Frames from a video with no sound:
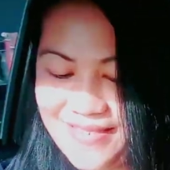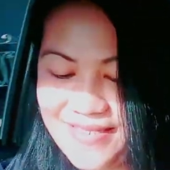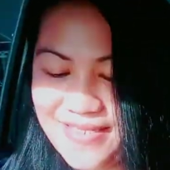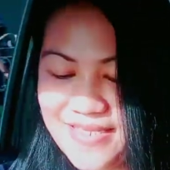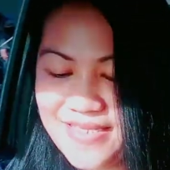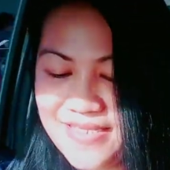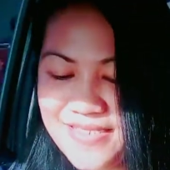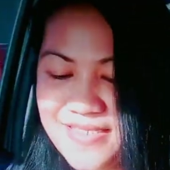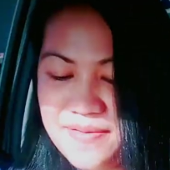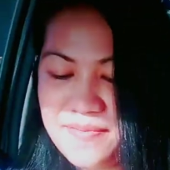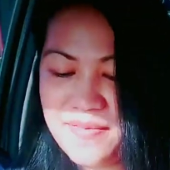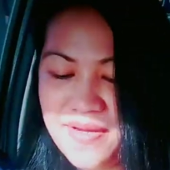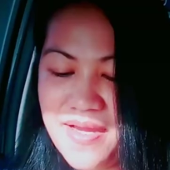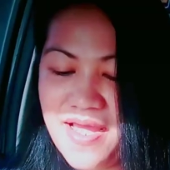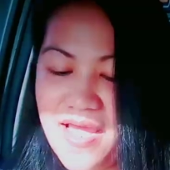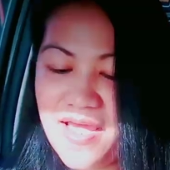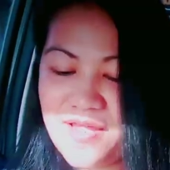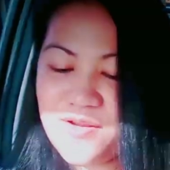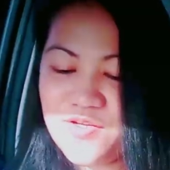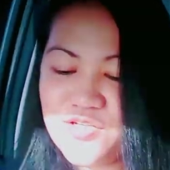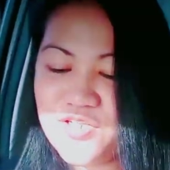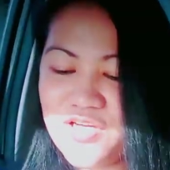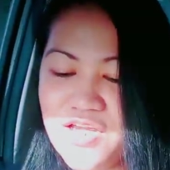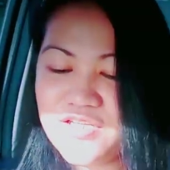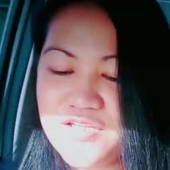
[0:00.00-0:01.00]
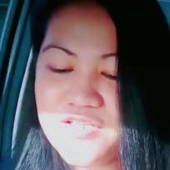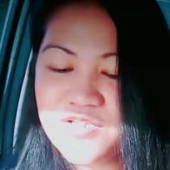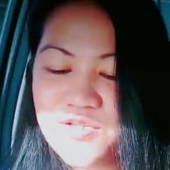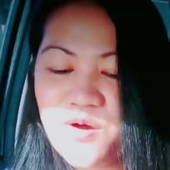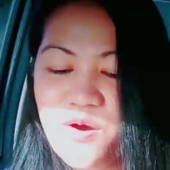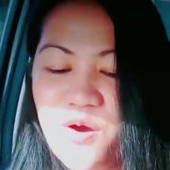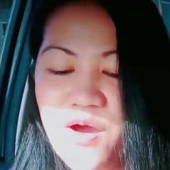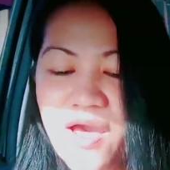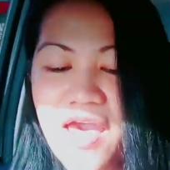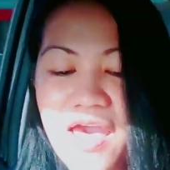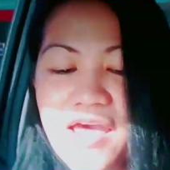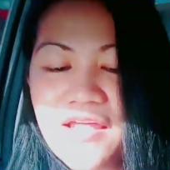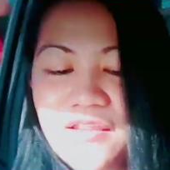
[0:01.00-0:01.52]
Kasi magana siya.
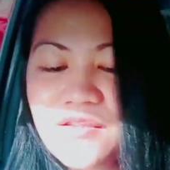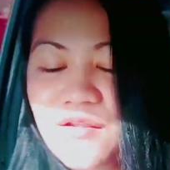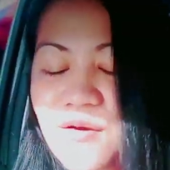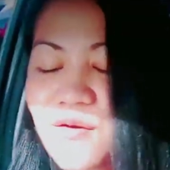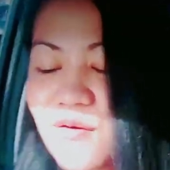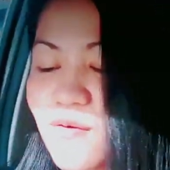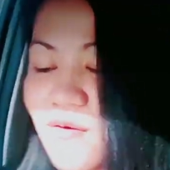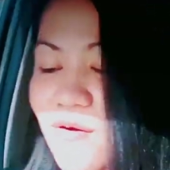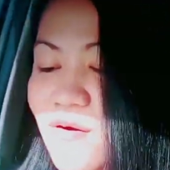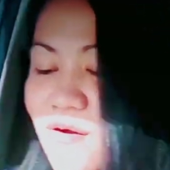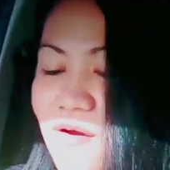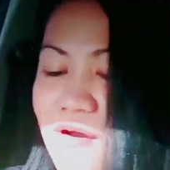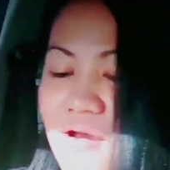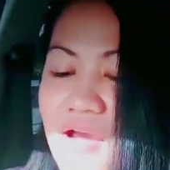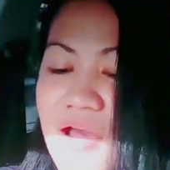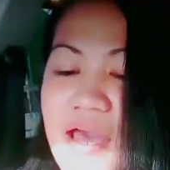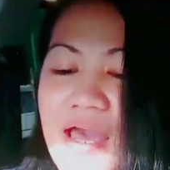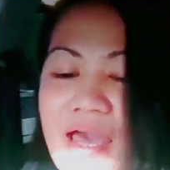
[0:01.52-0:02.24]
So, etong